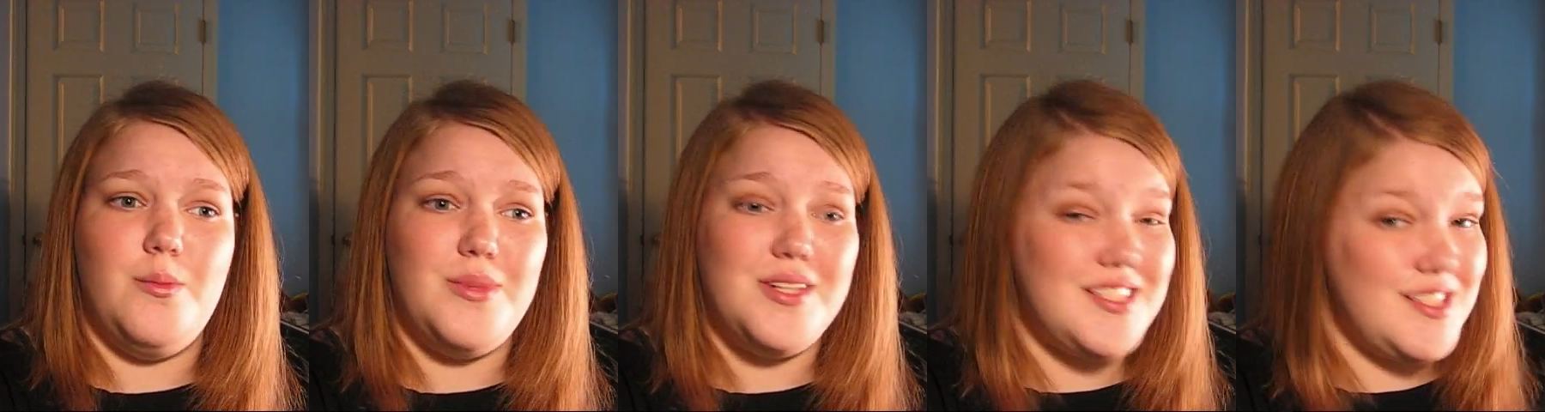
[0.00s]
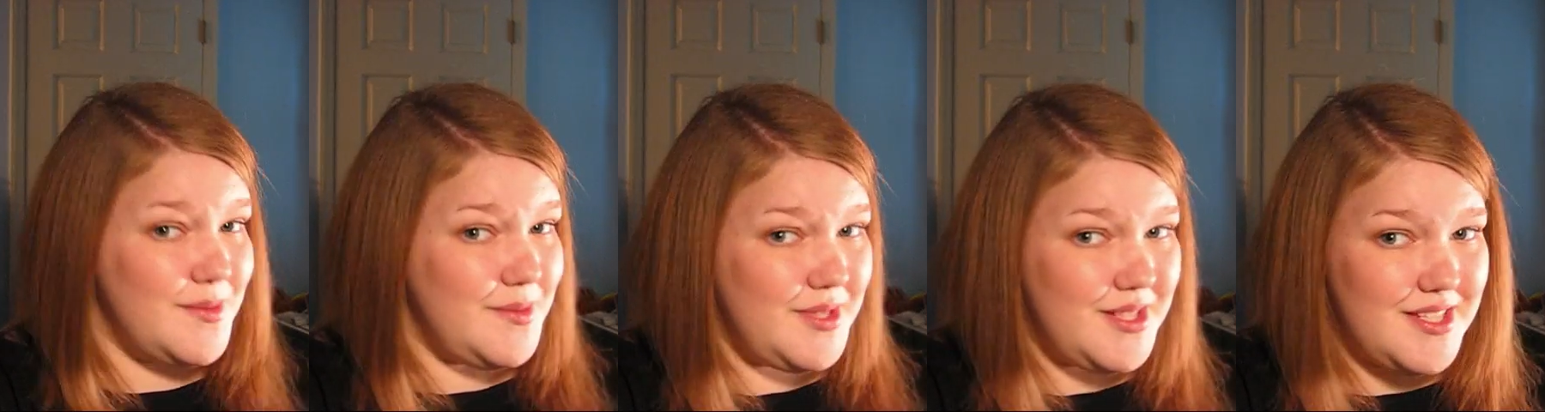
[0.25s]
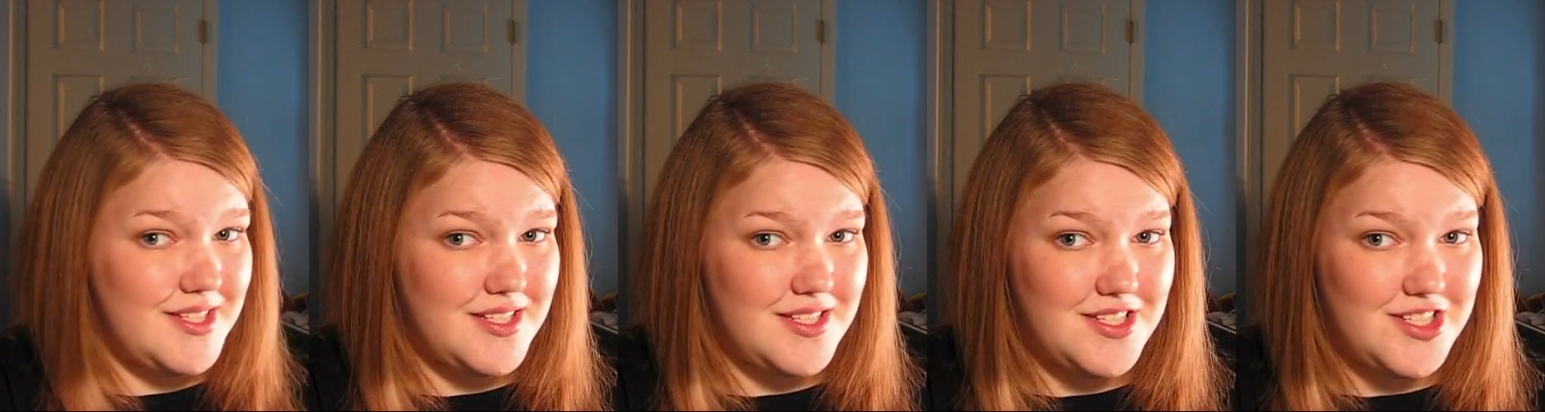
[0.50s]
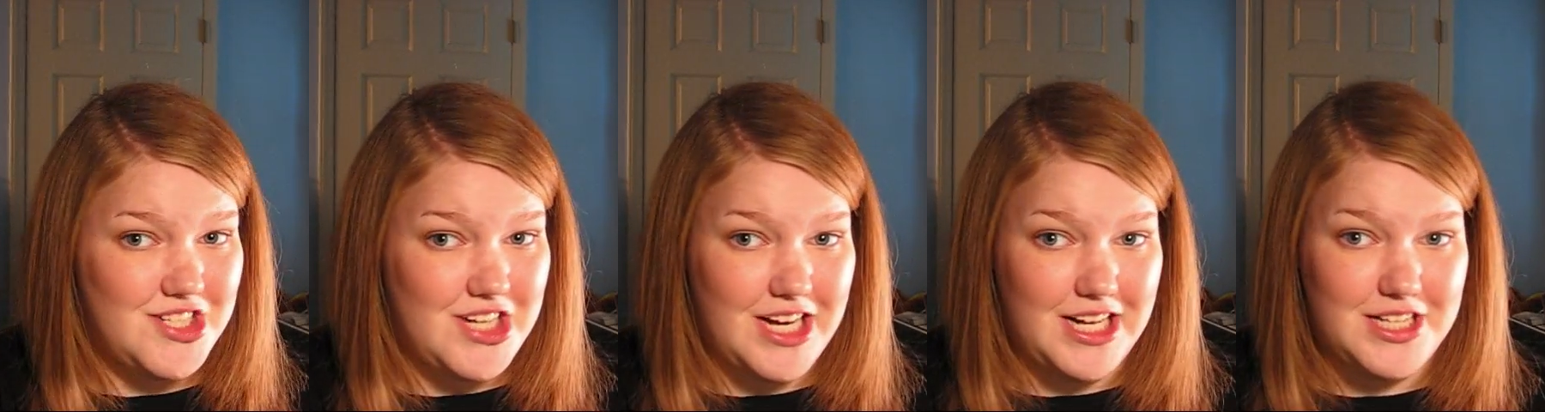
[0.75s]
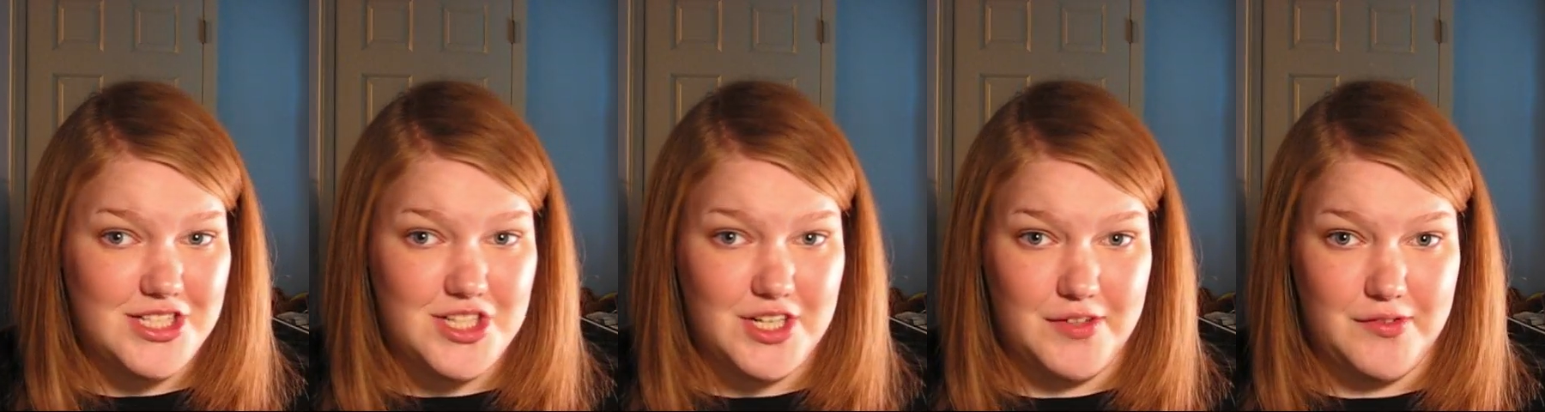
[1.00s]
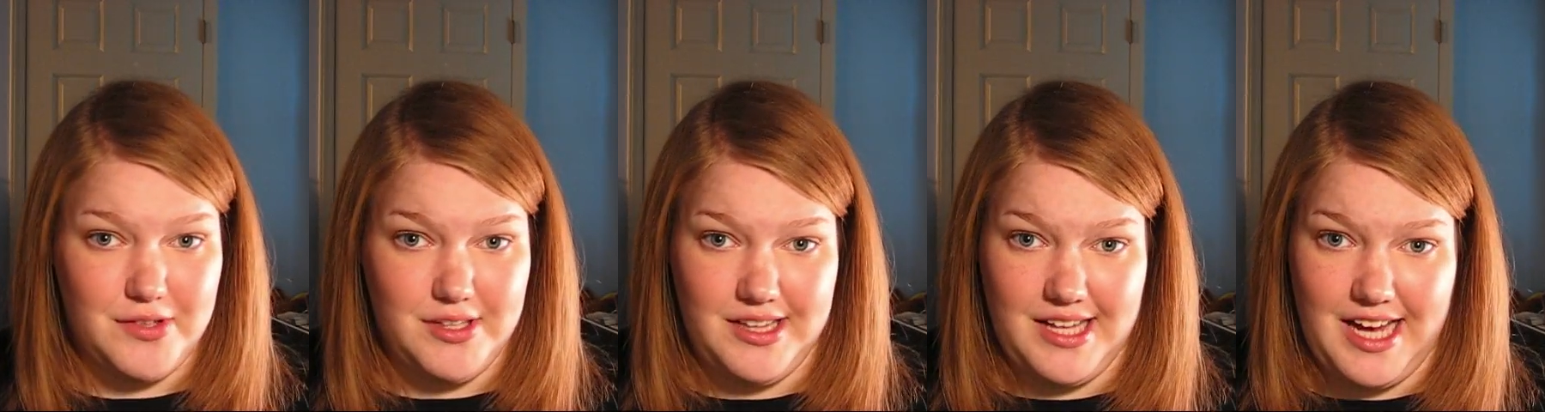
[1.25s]
but some of the shades
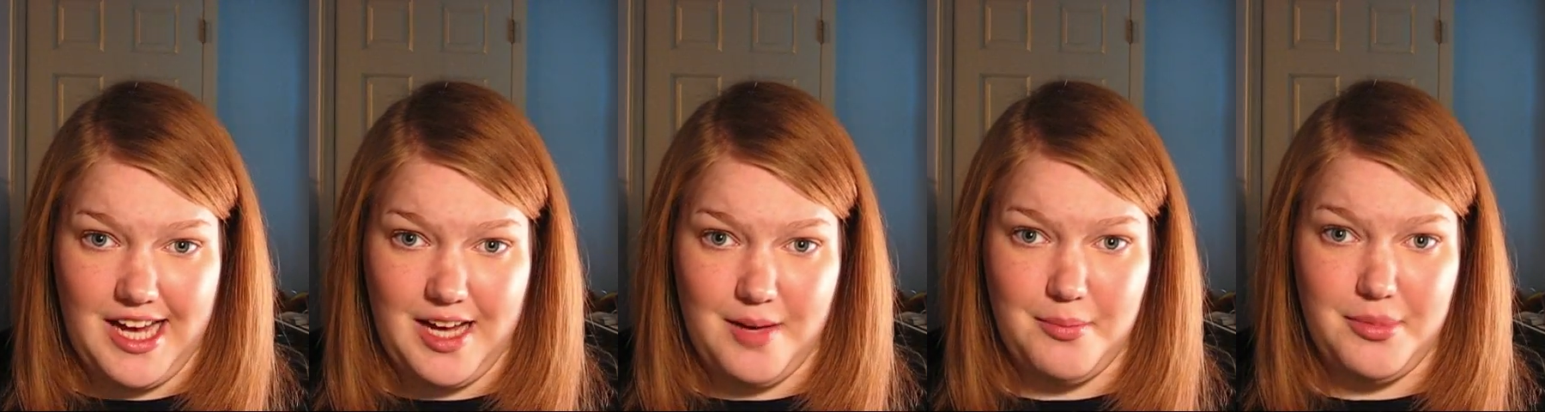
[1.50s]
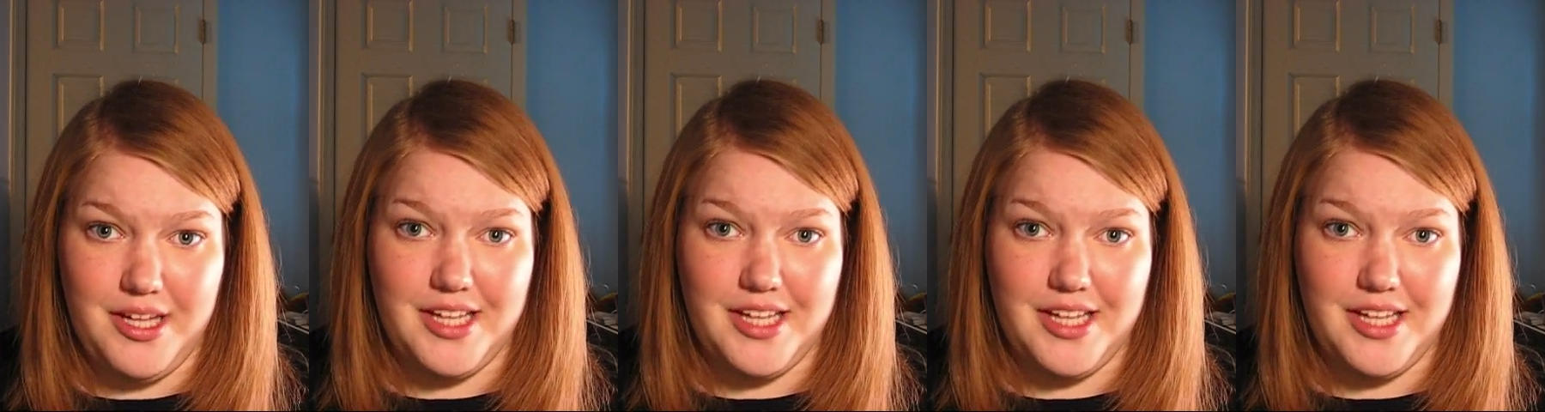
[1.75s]
overlap.